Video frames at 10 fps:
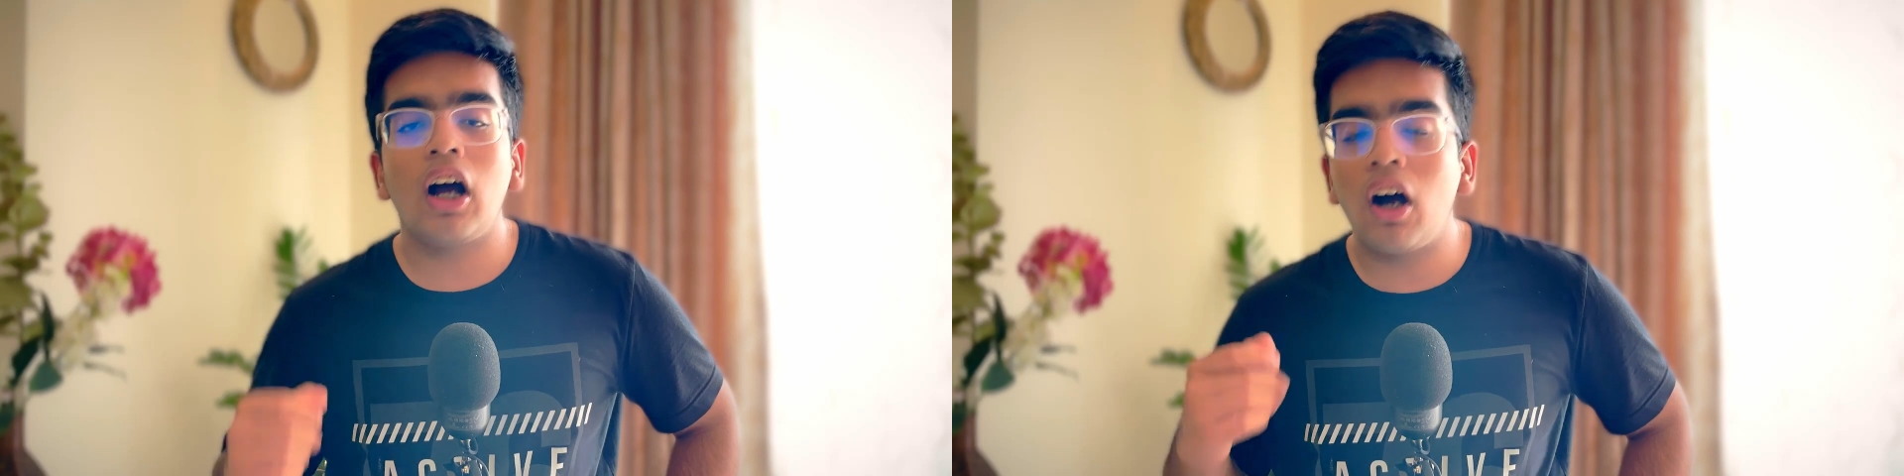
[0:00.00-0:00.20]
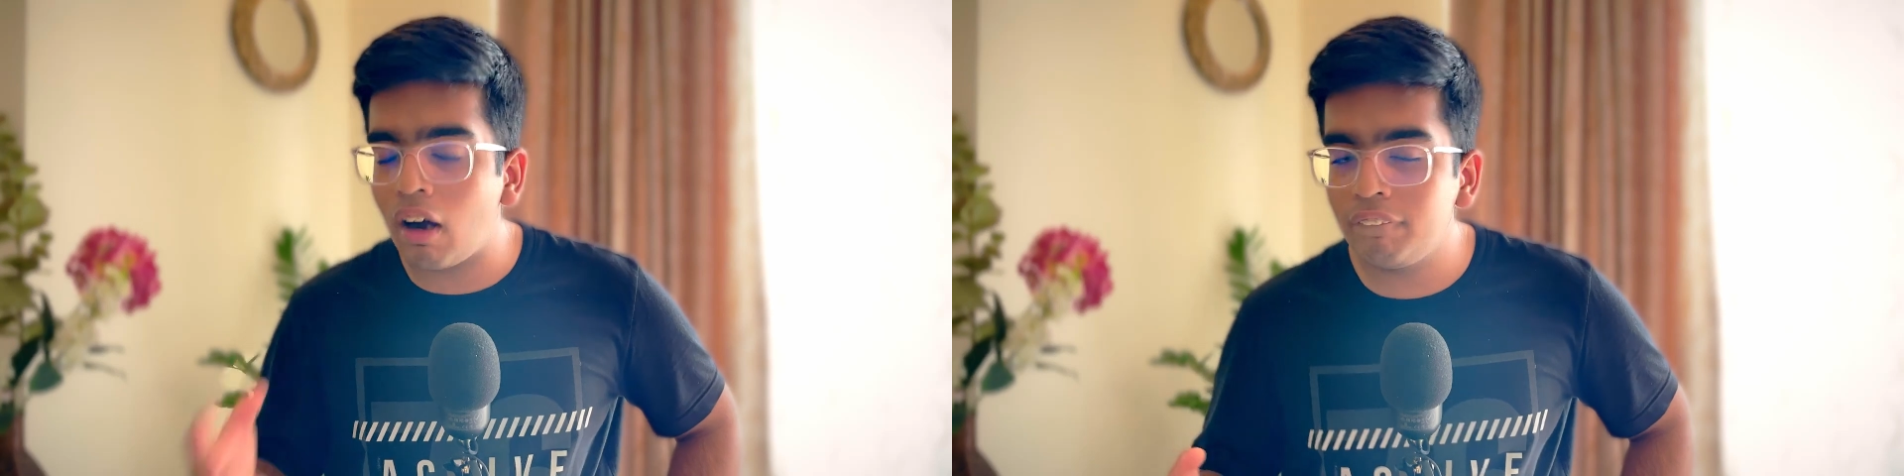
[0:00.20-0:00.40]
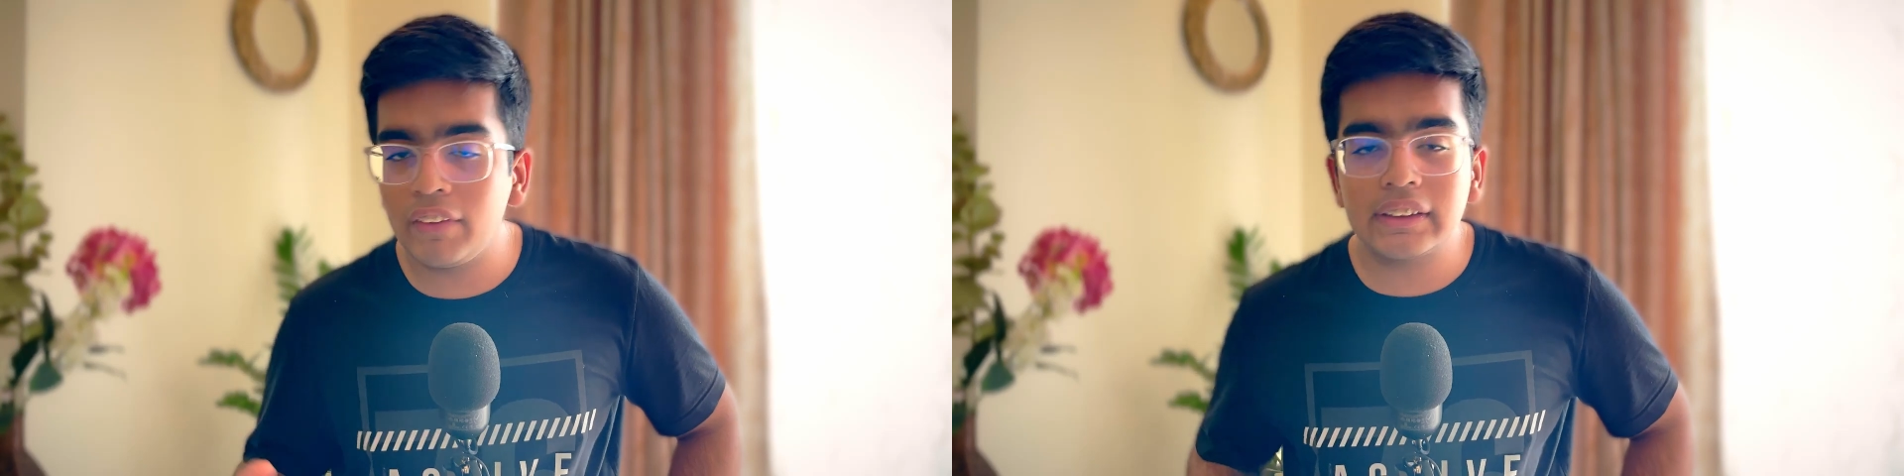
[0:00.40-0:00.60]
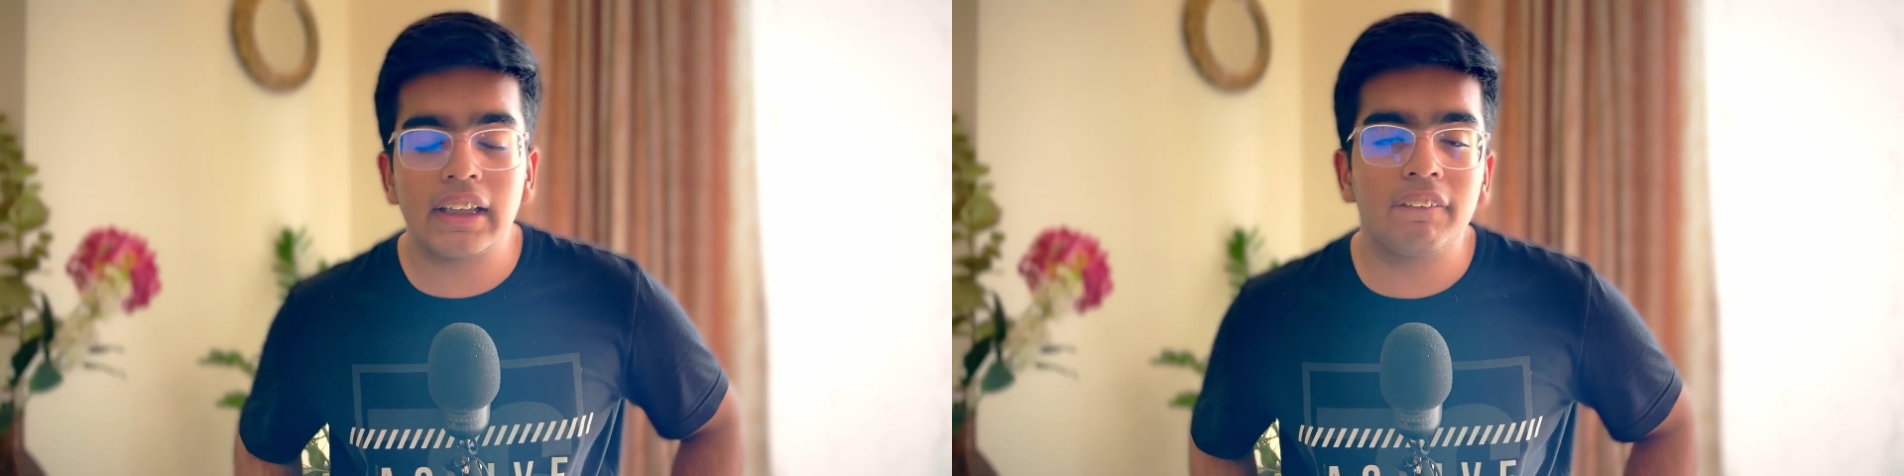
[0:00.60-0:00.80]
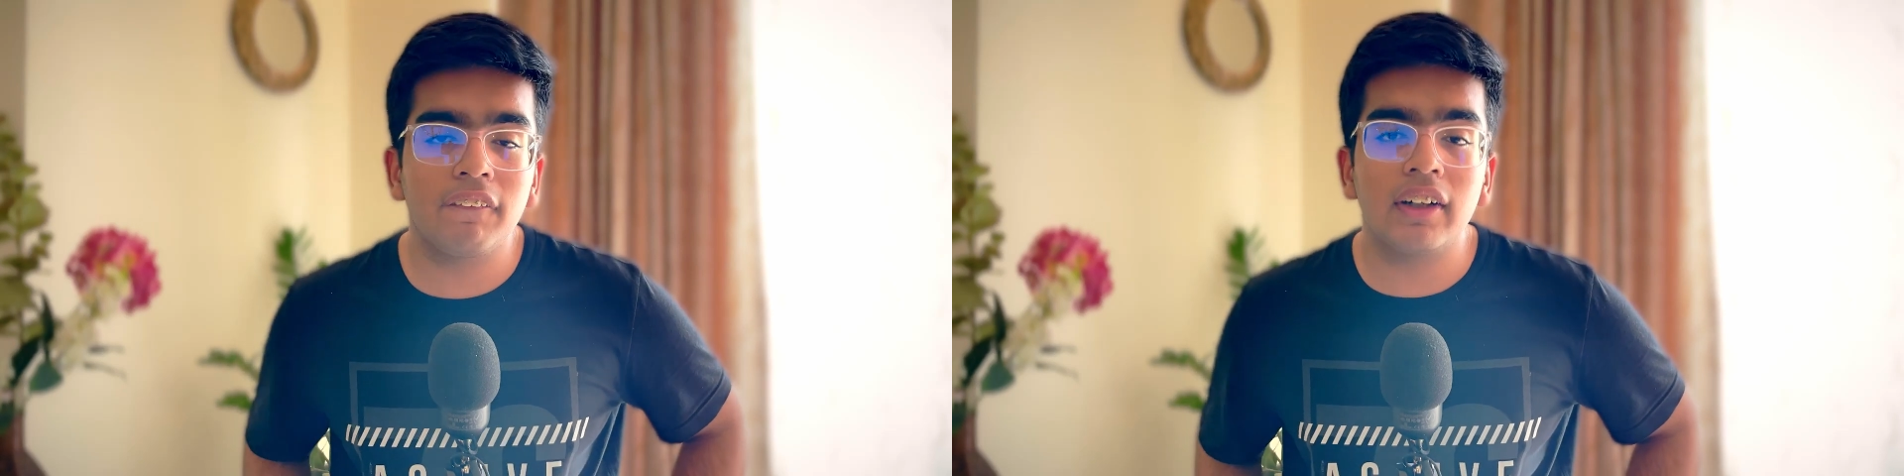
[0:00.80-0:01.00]
Now, obvious
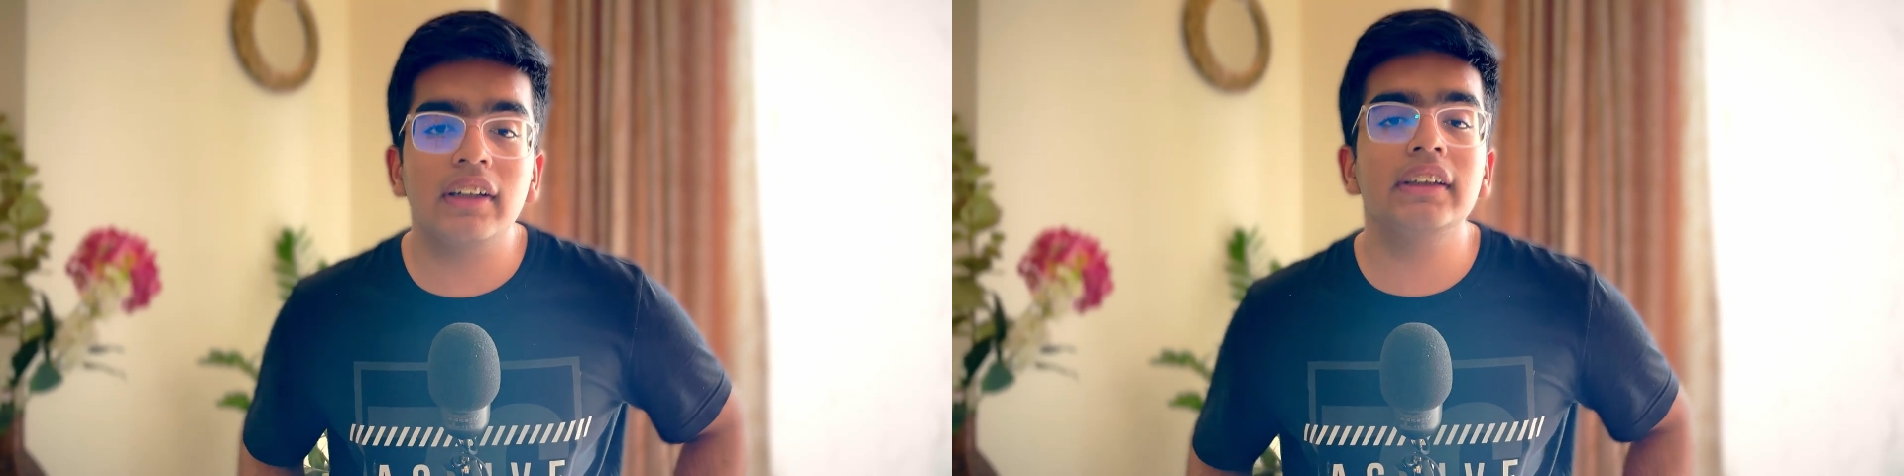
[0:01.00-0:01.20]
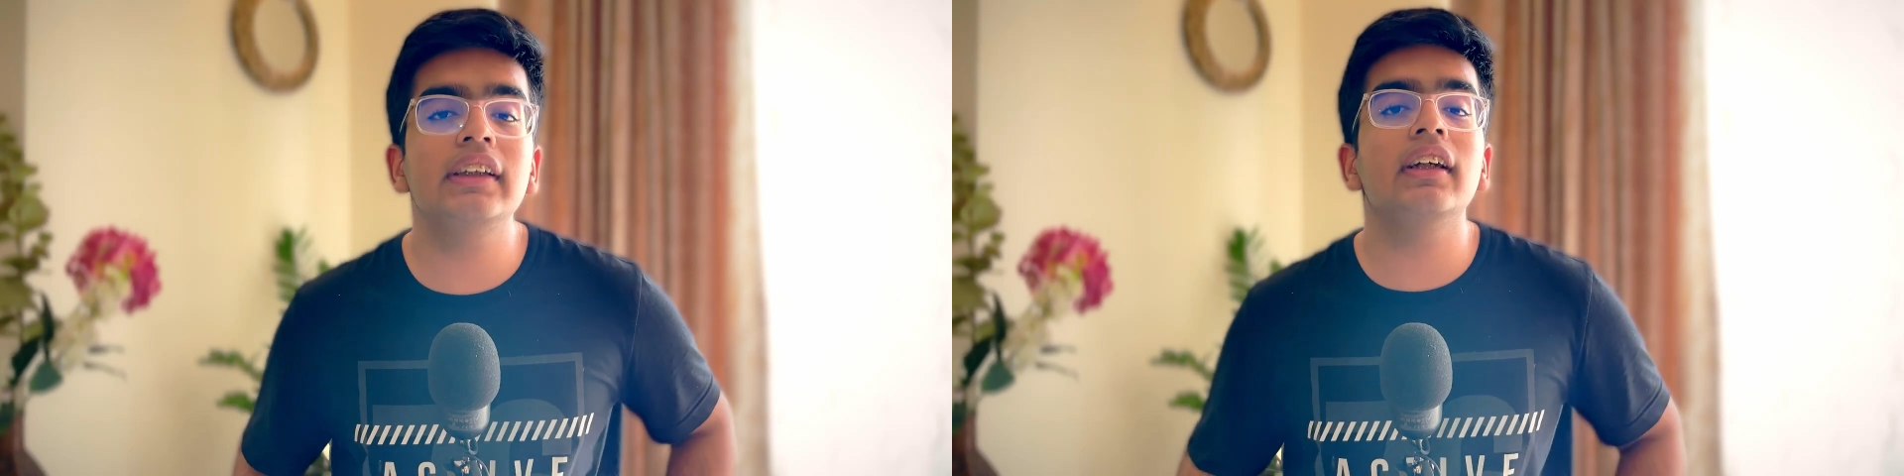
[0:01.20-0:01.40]
thing first,